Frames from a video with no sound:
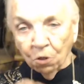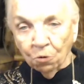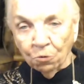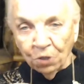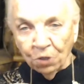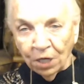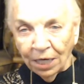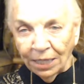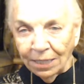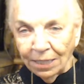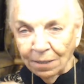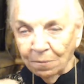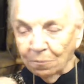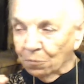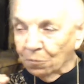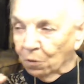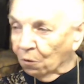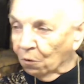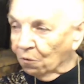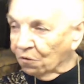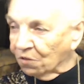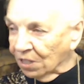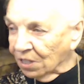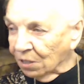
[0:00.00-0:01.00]
Jacob
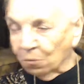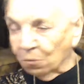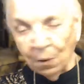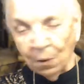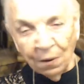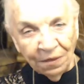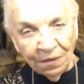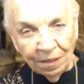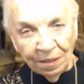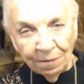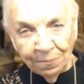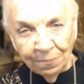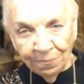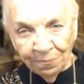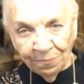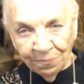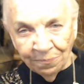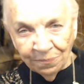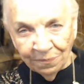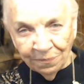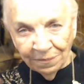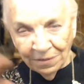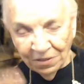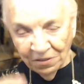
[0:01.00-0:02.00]
moves in with him,
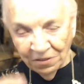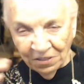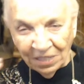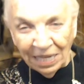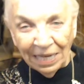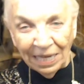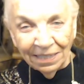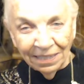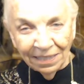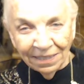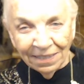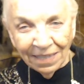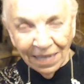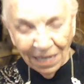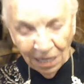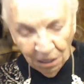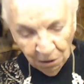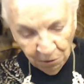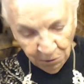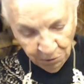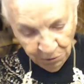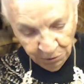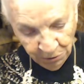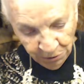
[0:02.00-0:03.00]
staying at the
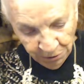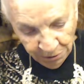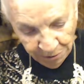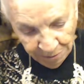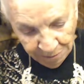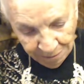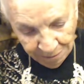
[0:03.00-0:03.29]
house,